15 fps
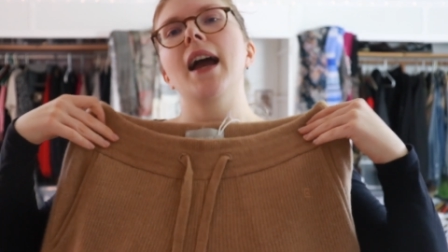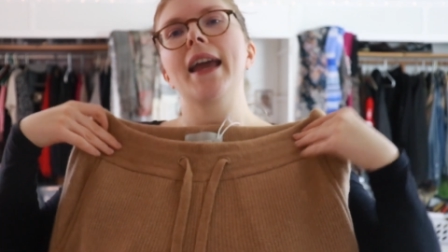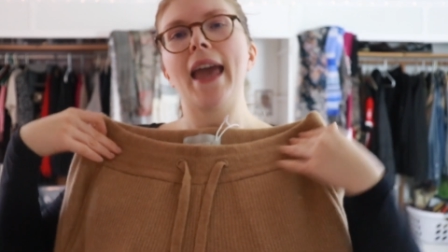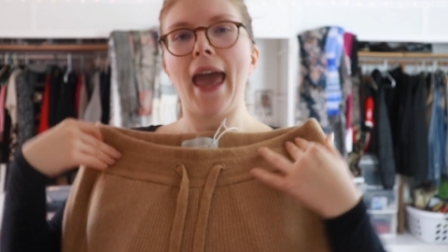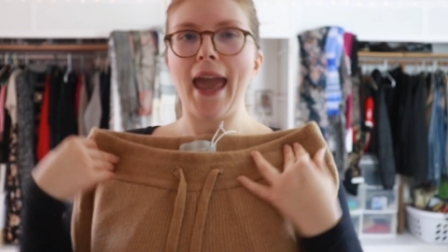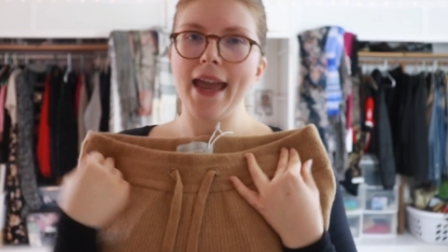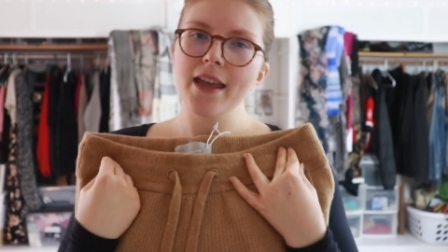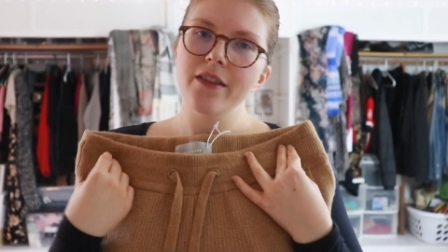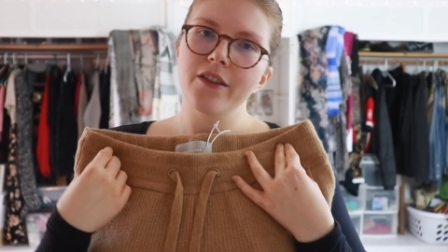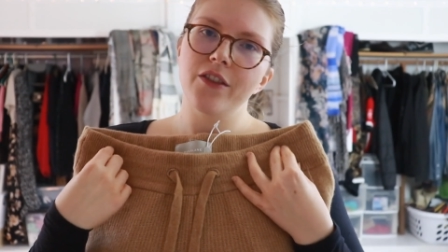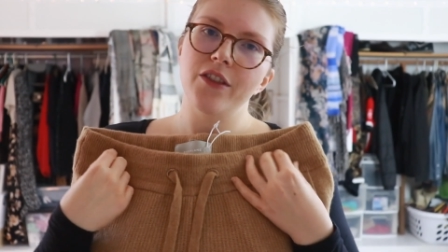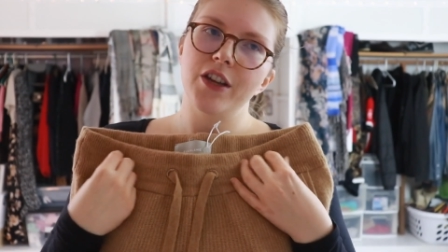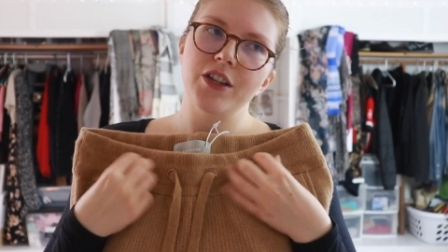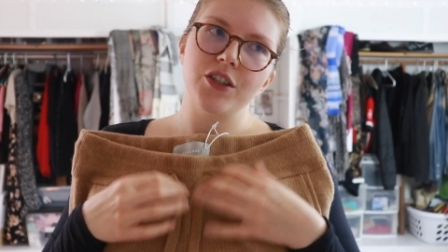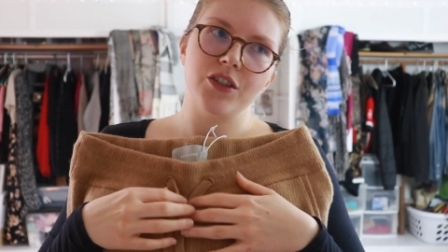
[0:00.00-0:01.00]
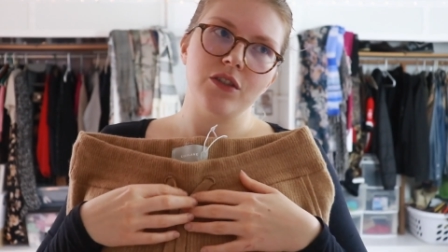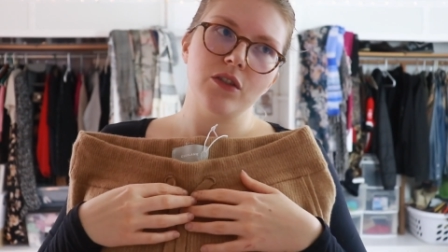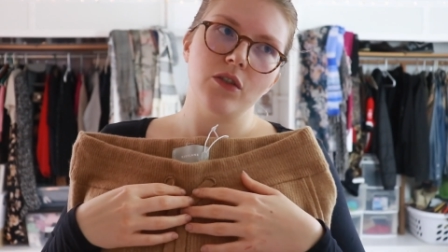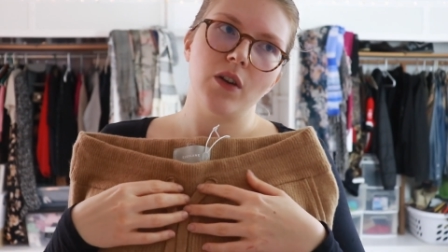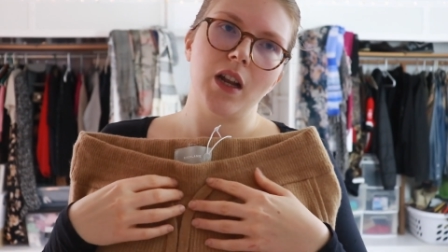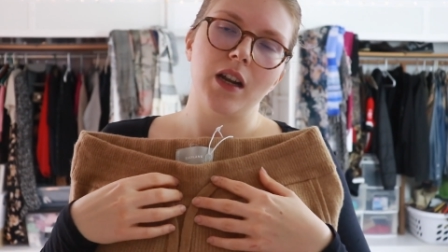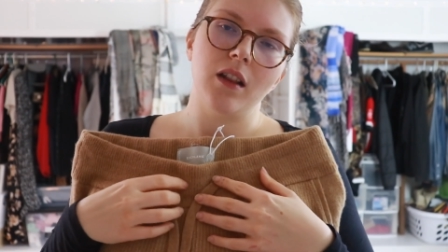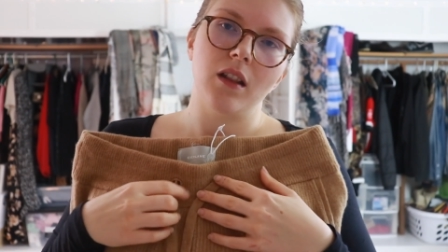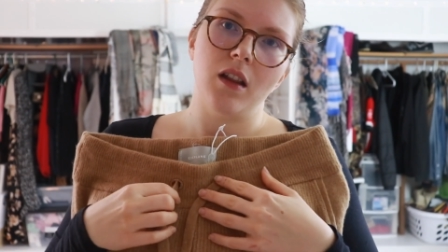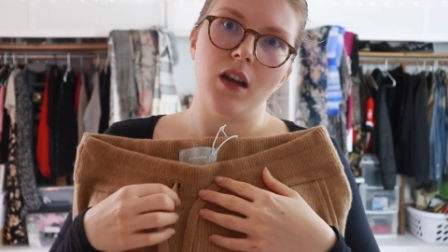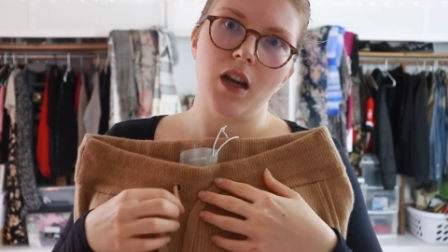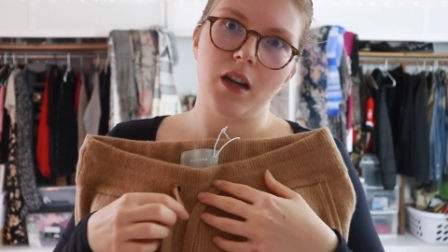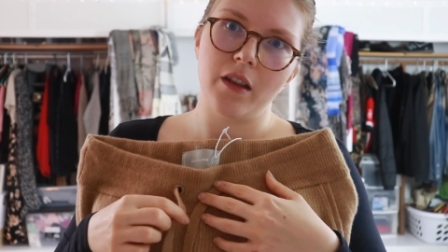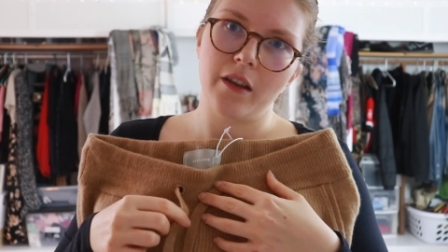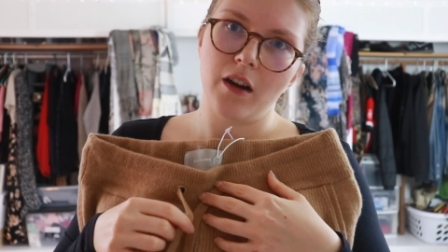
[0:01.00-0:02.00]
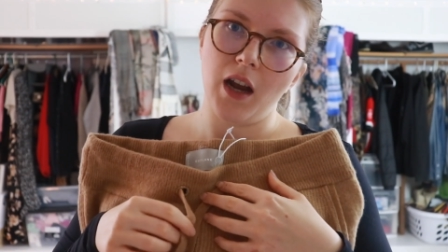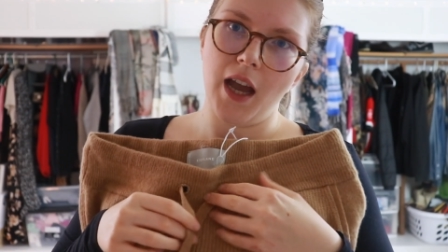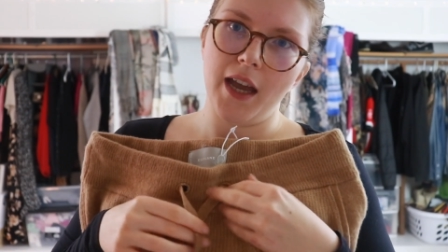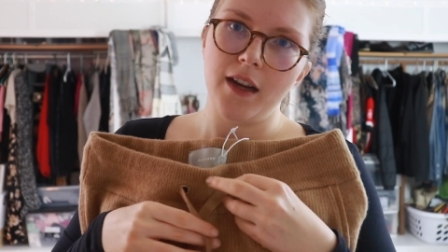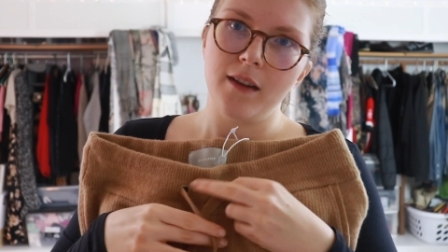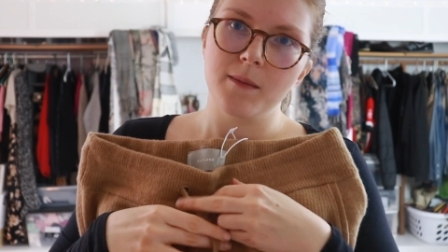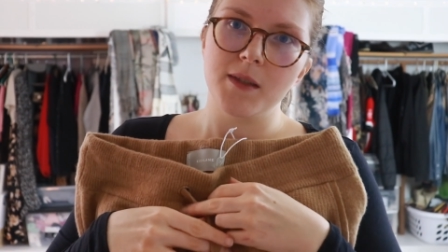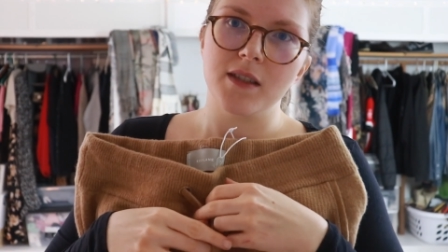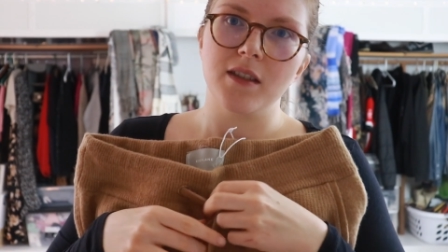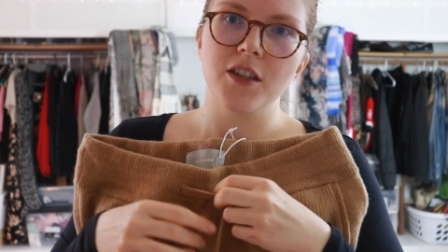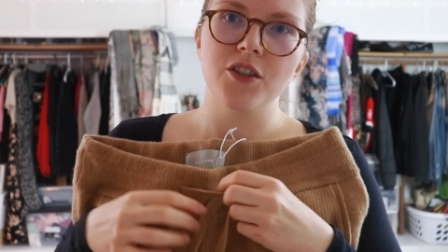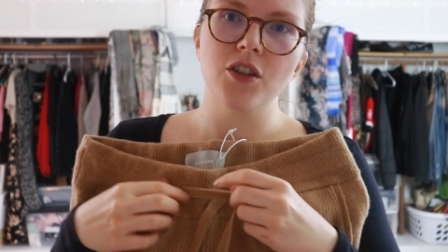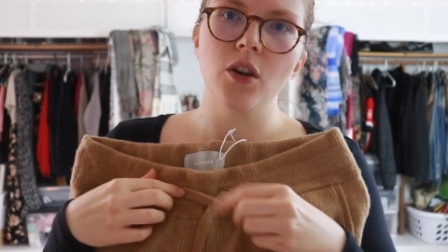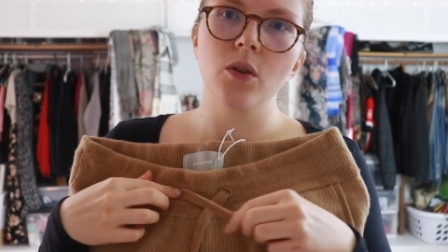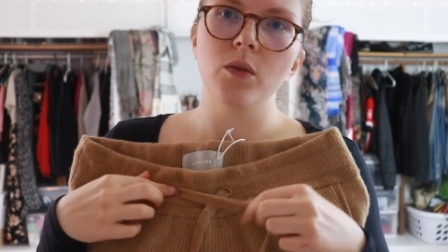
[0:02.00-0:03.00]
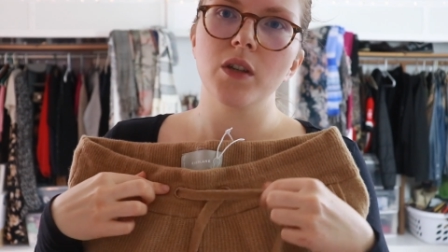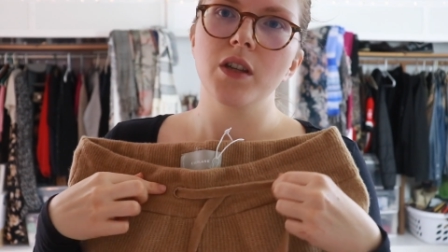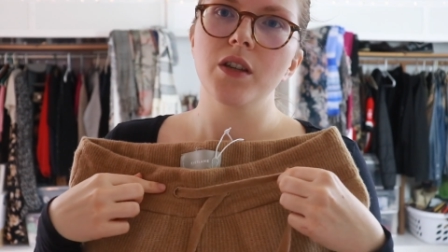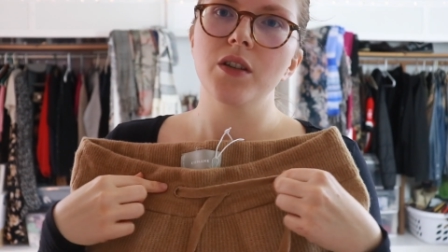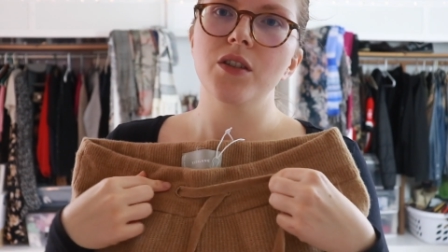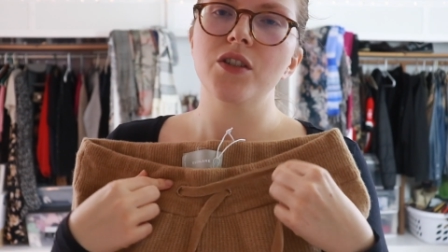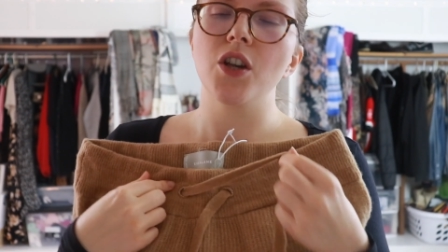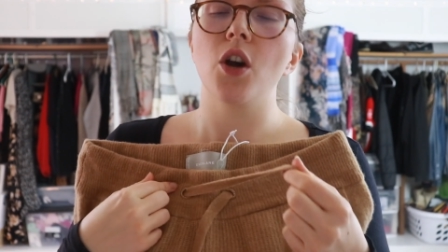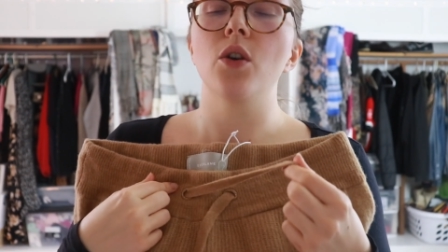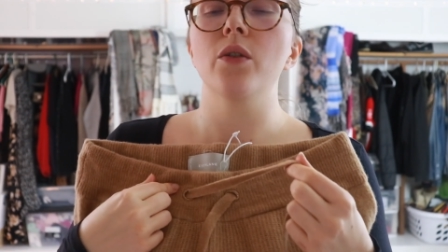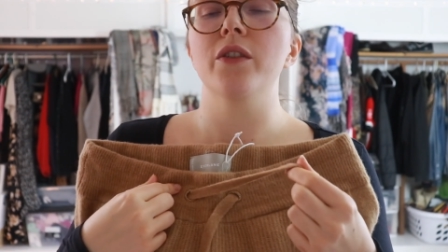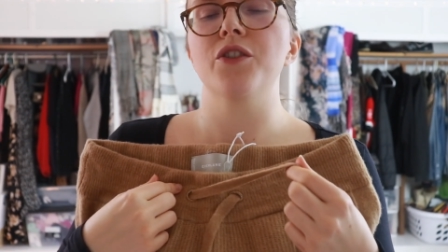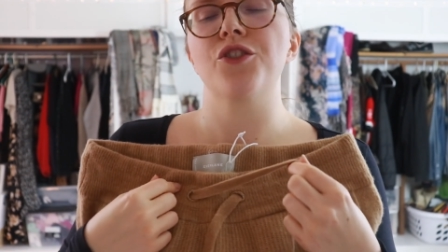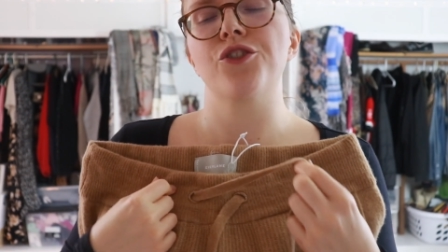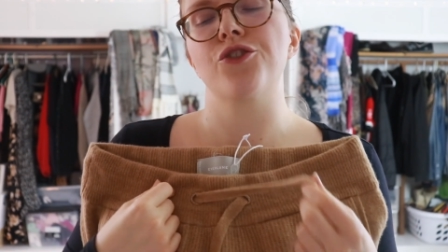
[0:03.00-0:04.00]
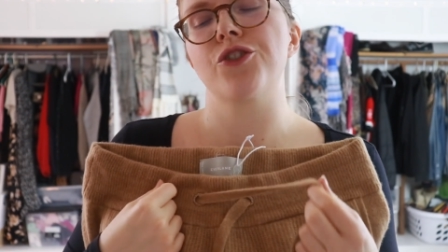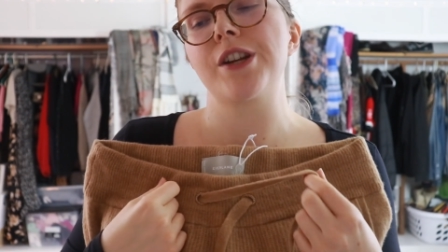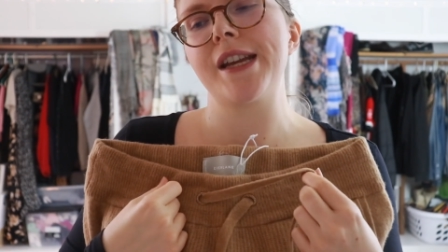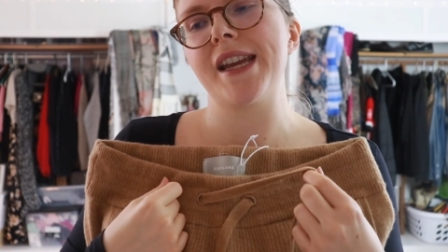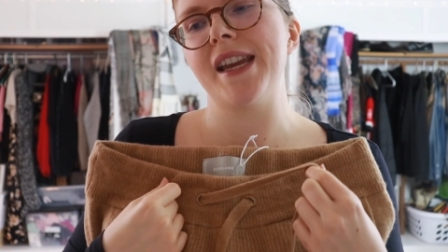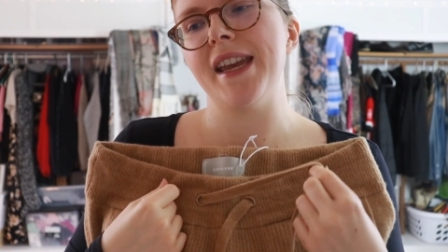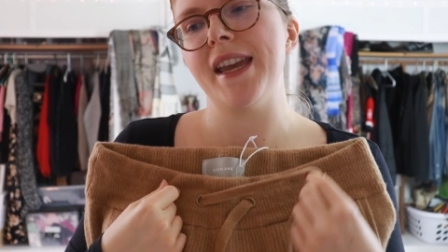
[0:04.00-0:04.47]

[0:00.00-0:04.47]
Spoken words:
I hate that they do on a lot of their items is they don't sew the string